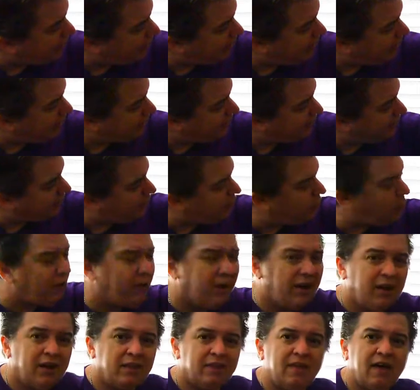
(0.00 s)
paleo,
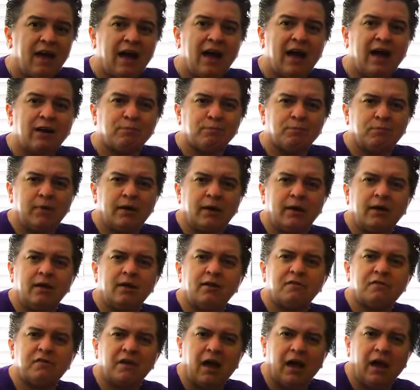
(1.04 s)
that
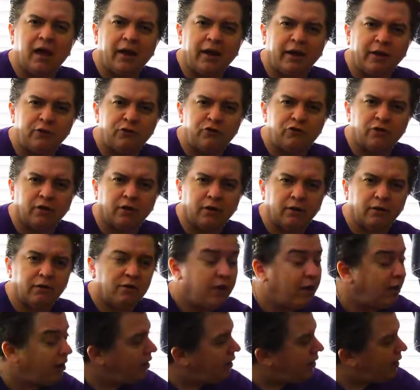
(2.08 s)
means ancient.
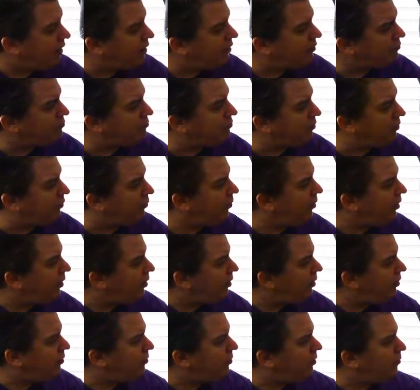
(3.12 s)
And so
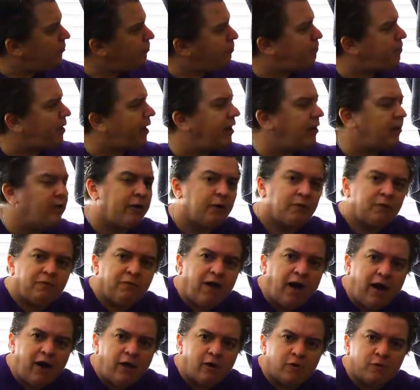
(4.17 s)
paleo
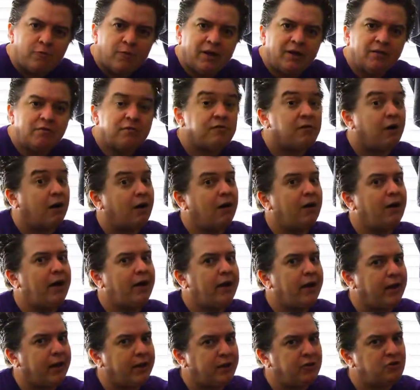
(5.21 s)
environments are
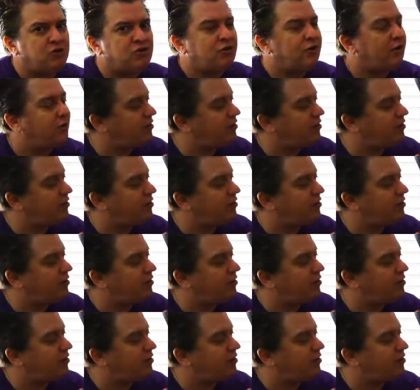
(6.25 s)
ancient